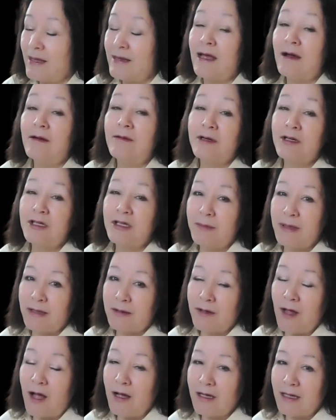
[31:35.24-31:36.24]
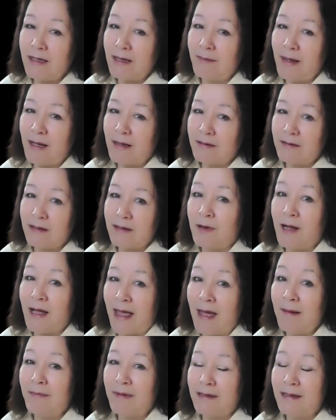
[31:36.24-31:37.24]
And now we're going to be talking about what
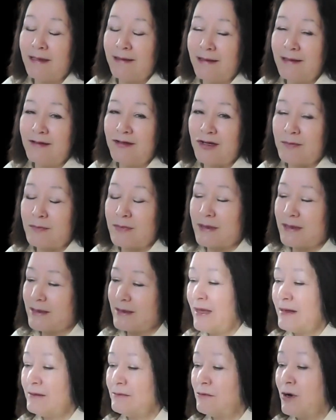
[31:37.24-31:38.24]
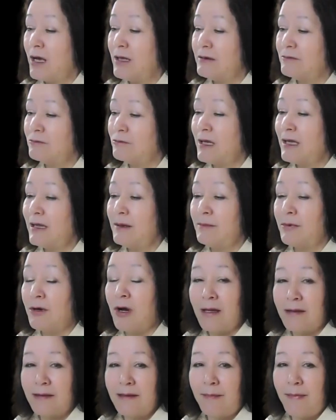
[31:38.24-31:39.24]
happened in Egypt and what really
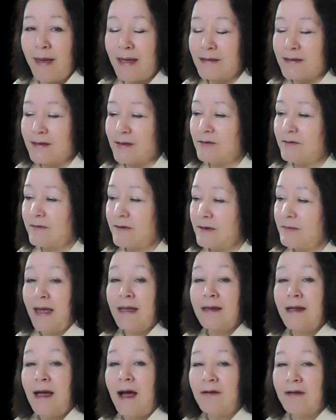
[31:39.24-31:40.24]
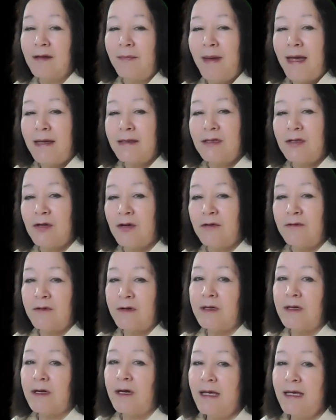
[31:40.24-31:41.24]
brought the Passover and how the
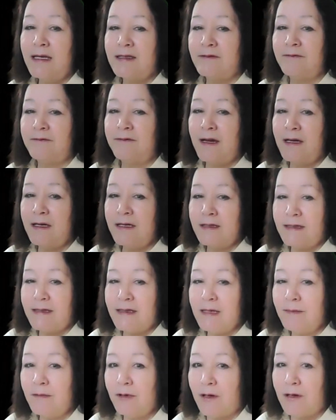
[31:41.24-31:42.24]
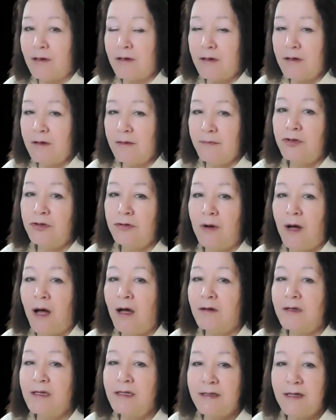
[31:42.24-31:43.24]
Passover is very similar to
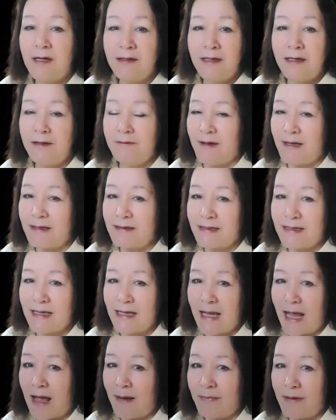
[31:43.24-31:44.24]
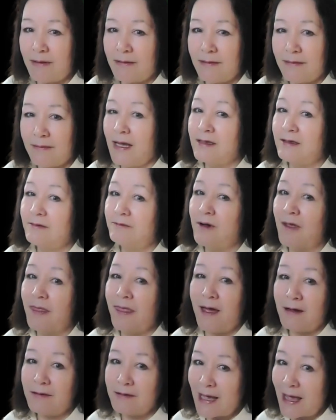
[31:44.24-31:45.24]
all these other events that happened. And
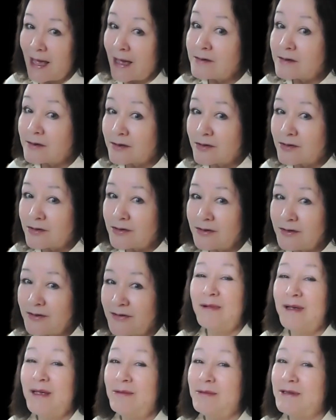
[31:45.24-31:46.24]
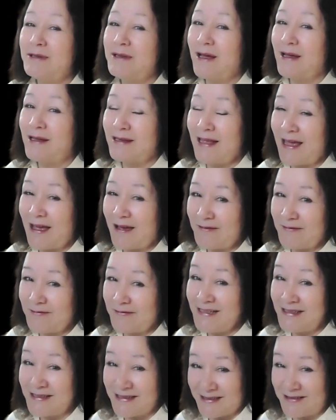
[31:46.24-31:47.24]
without Esther, we would not have
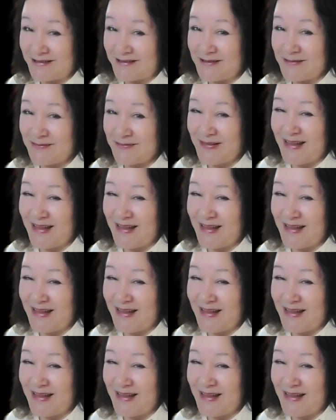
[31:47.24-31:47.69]
Easter.